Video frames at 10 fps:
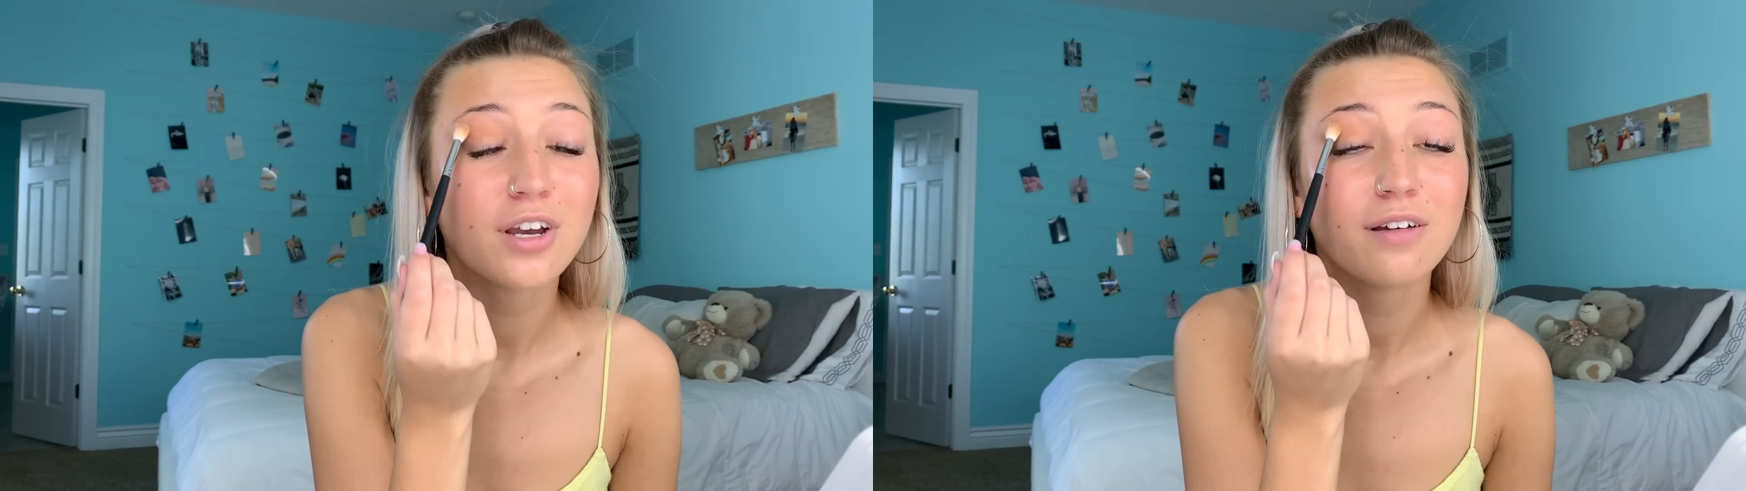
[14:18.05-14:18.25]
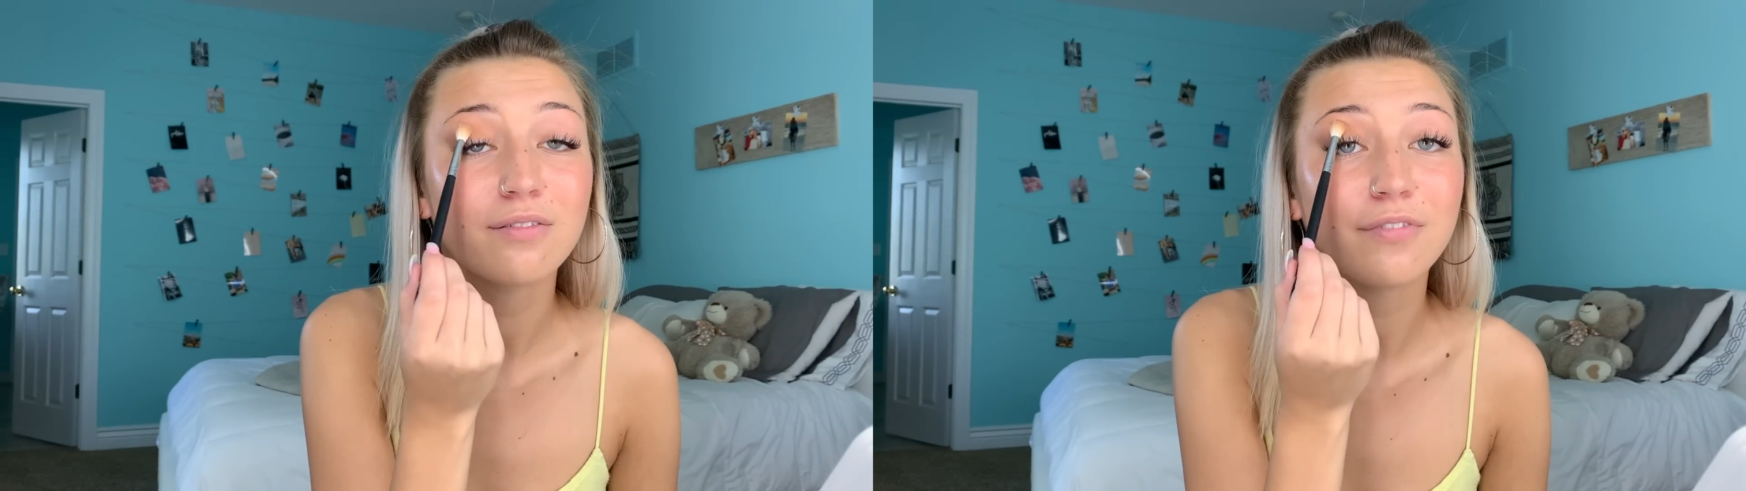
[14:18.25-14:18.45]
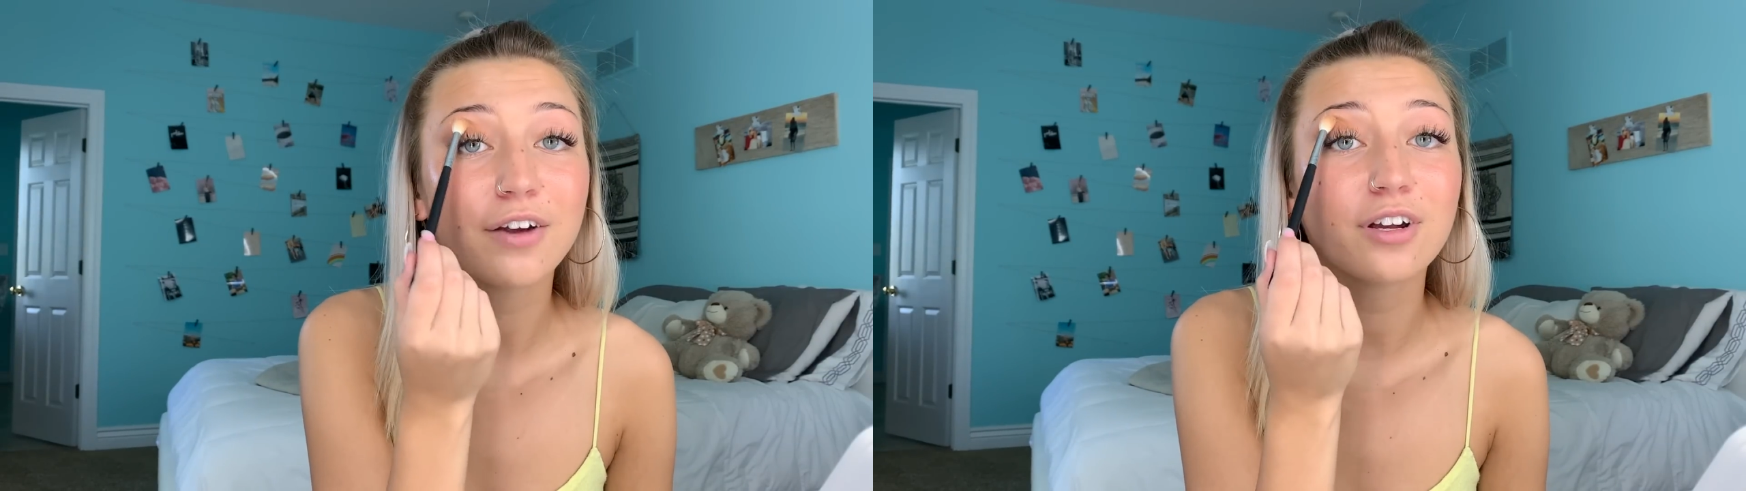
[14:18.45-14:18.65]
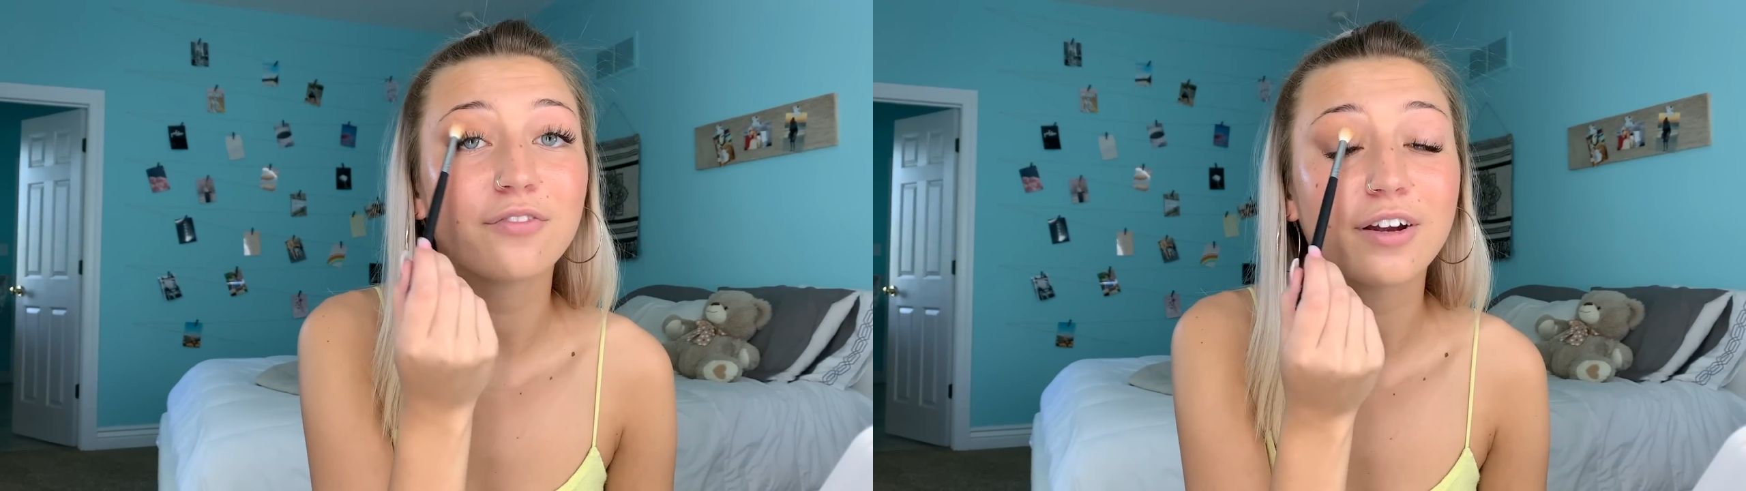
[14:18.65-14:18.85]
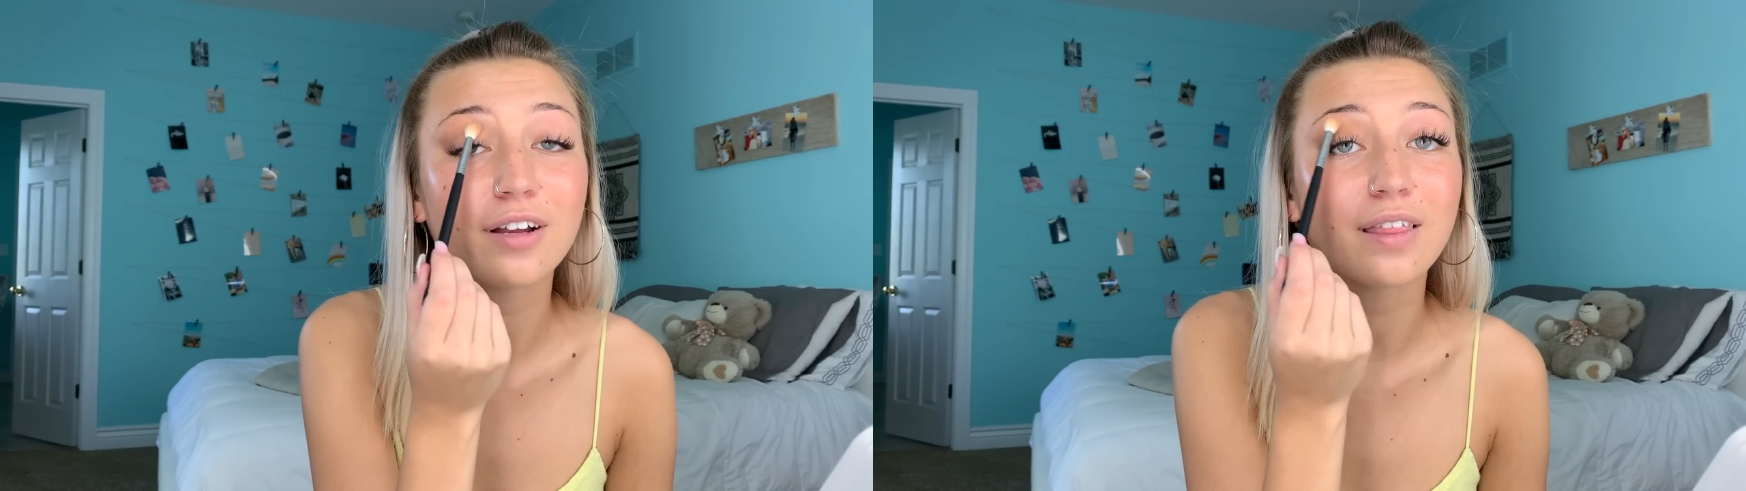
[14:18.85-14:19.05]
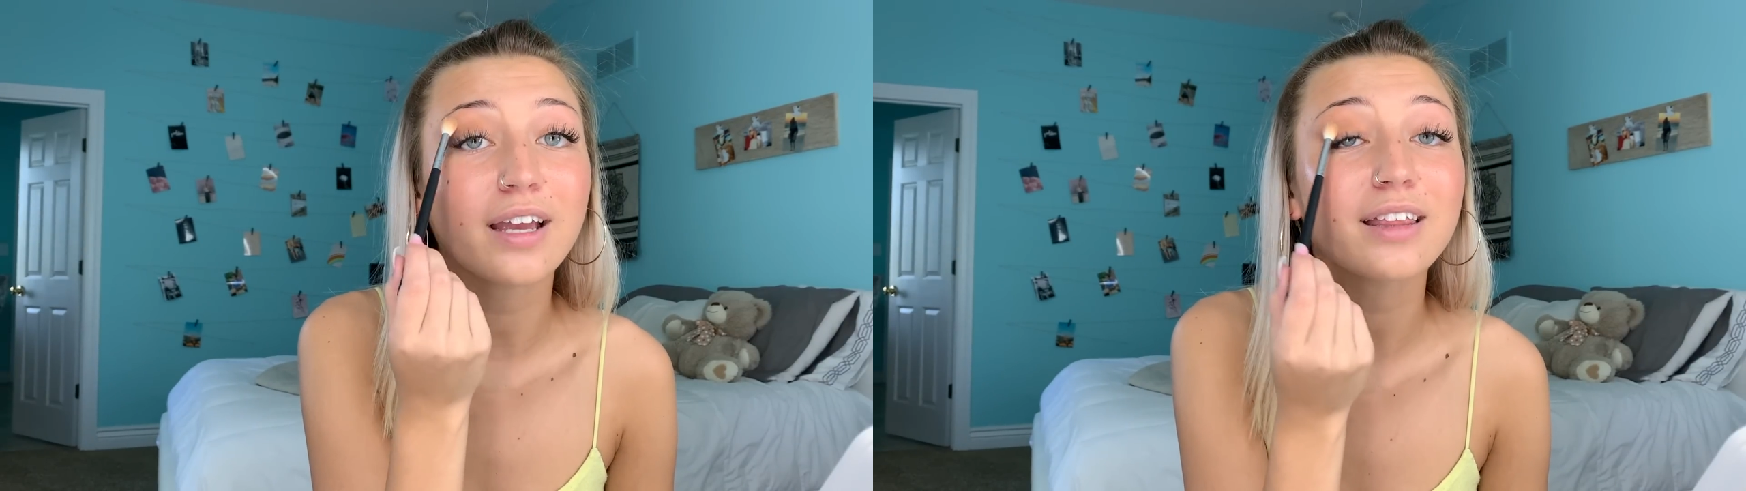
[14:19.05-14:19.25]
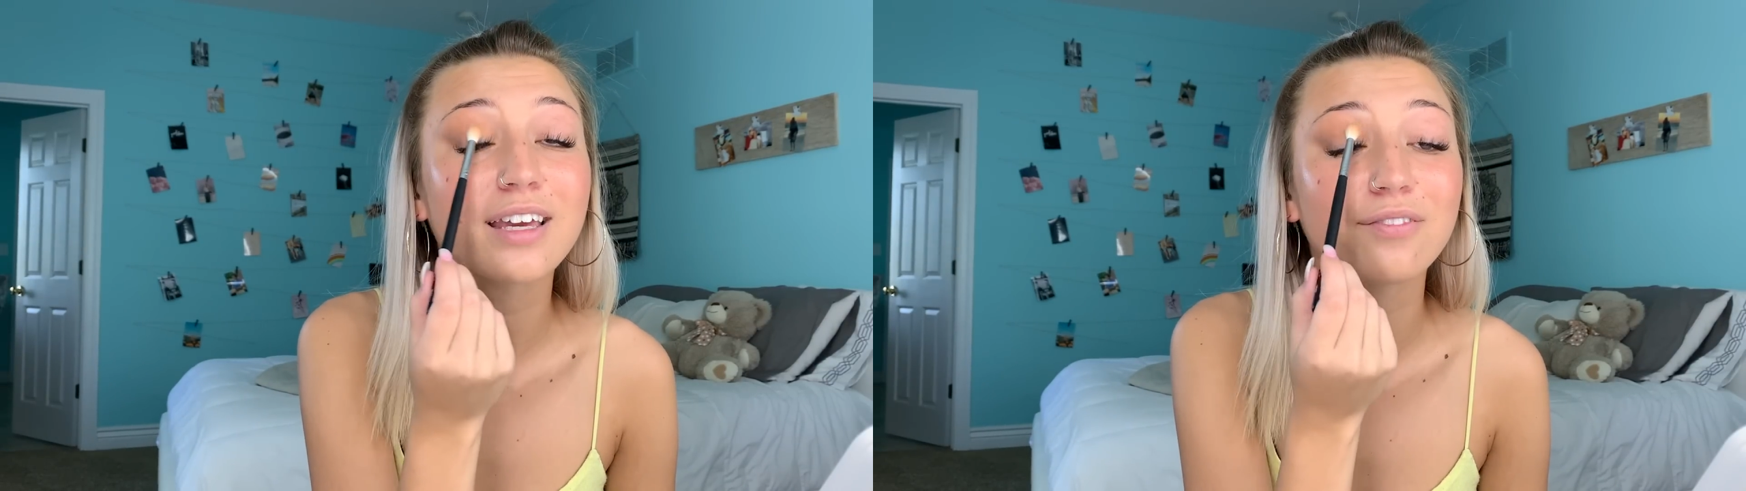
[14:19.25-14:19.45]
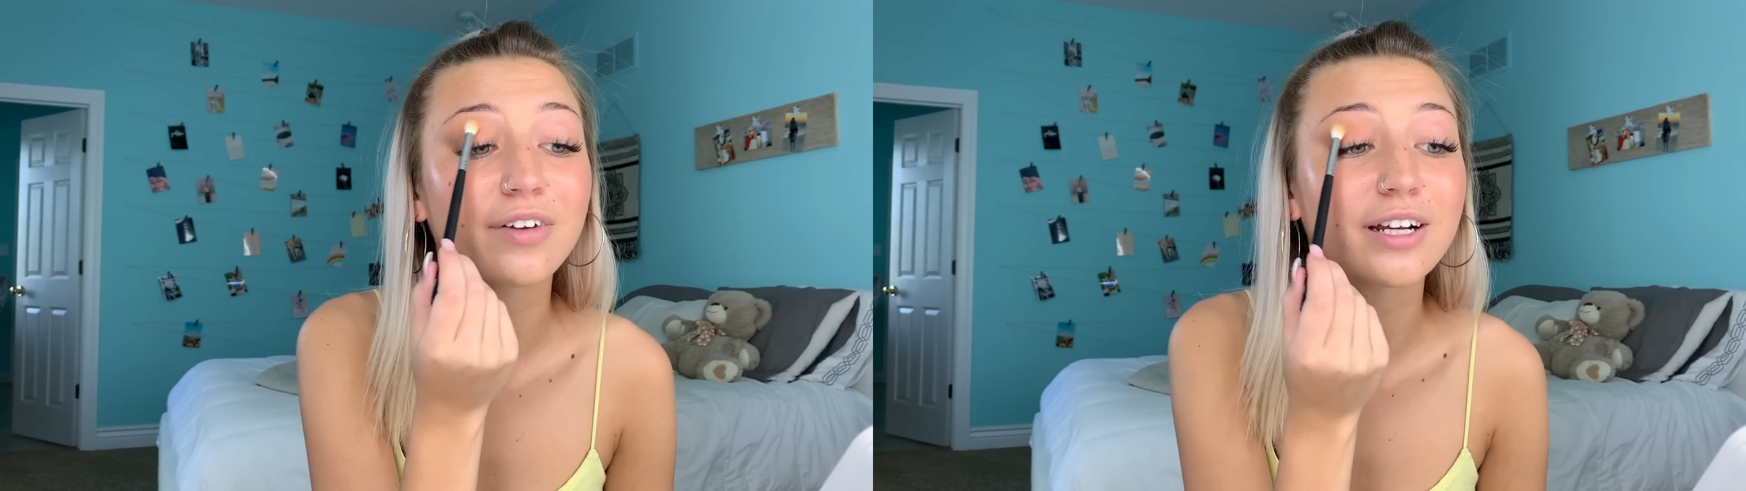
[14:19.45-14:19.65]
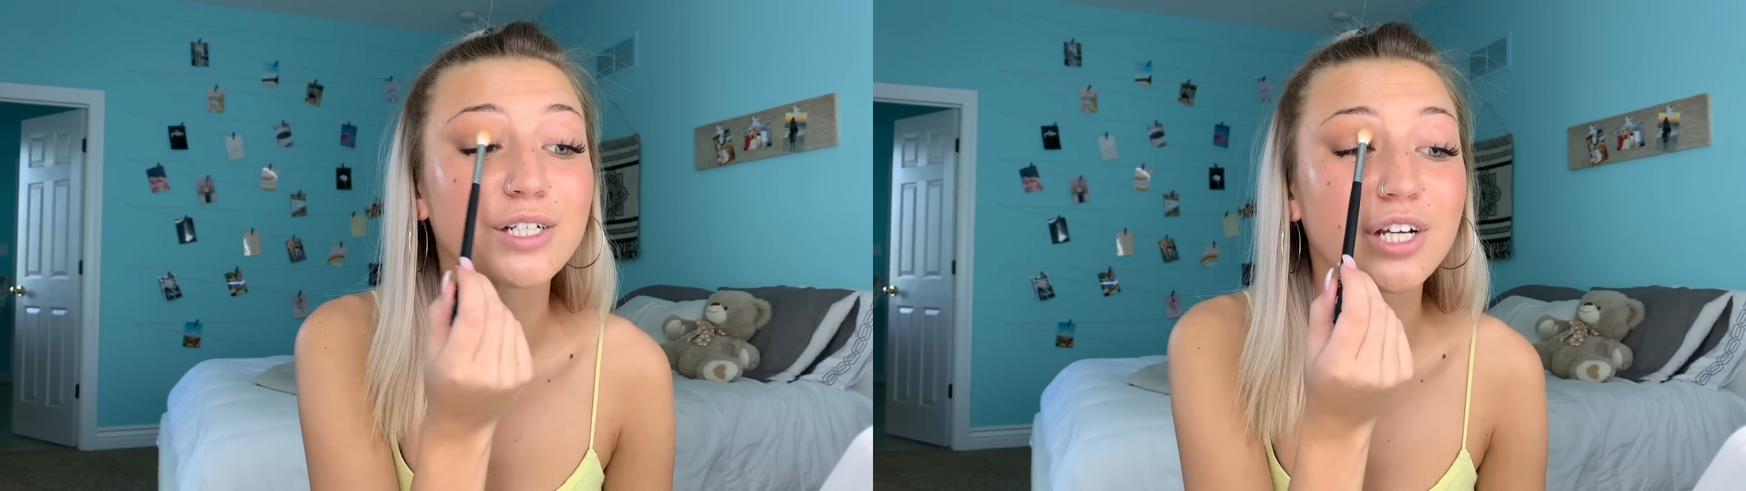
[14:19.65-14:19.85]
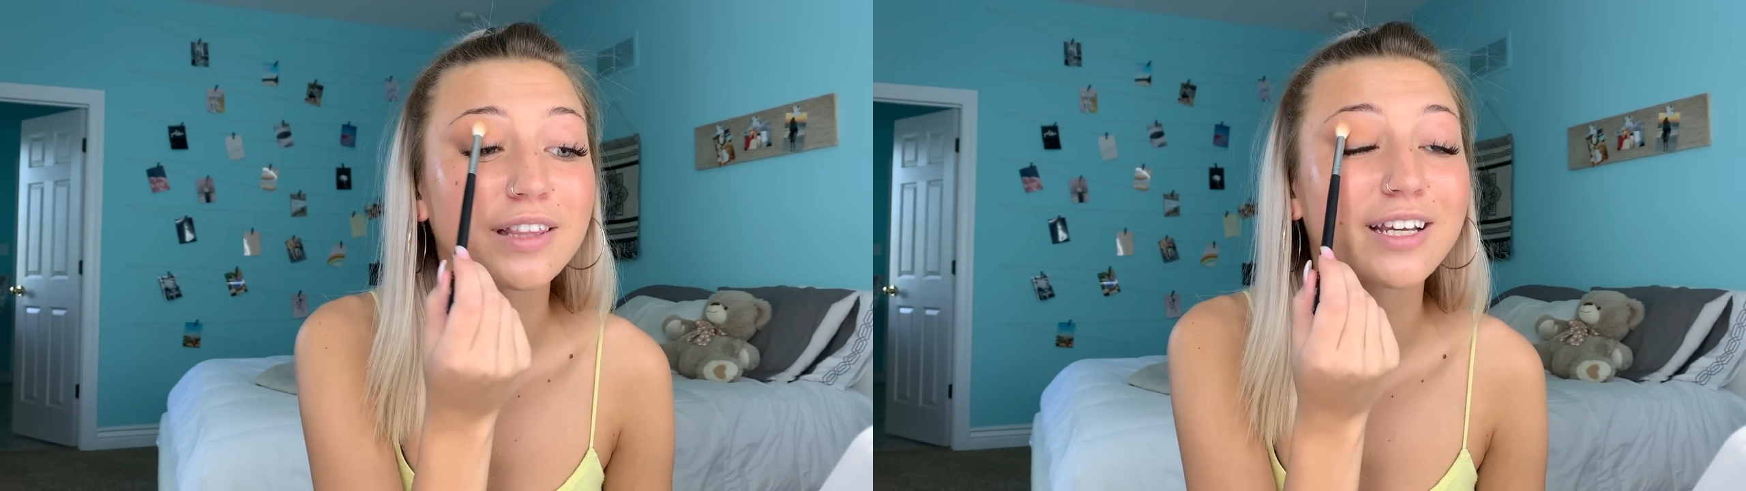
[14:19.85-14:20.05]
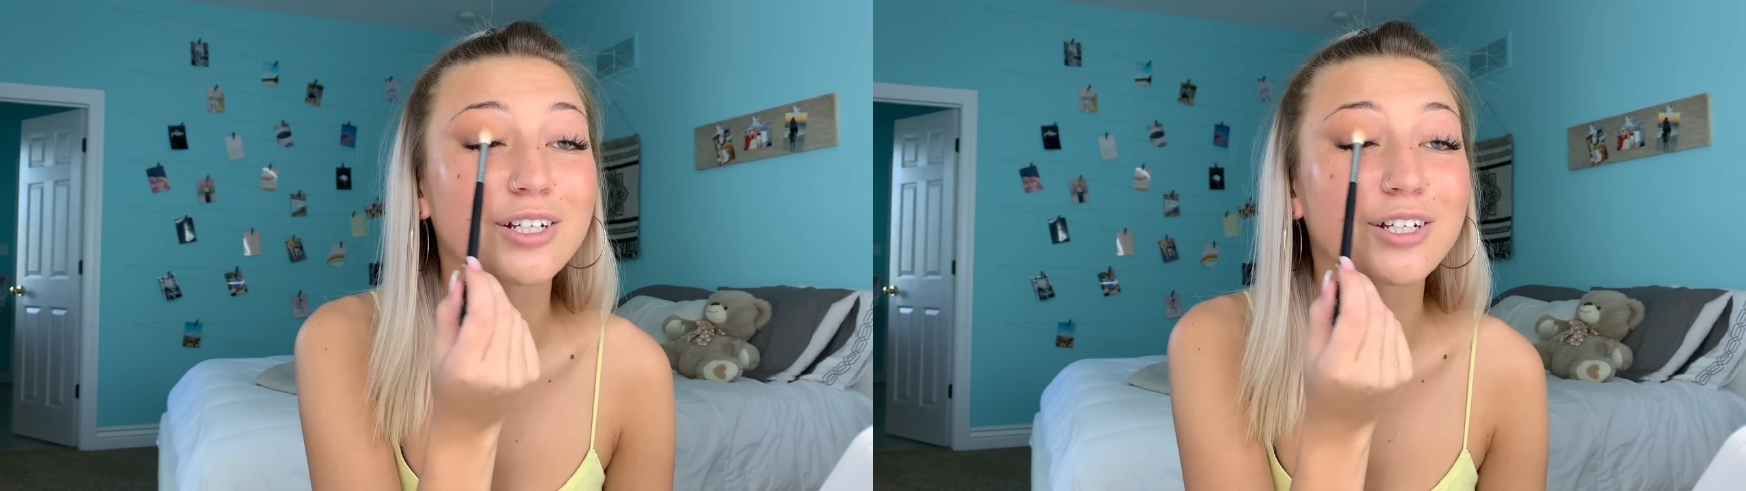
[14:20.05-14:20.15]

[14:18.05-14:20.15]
very, very lightly and very gently,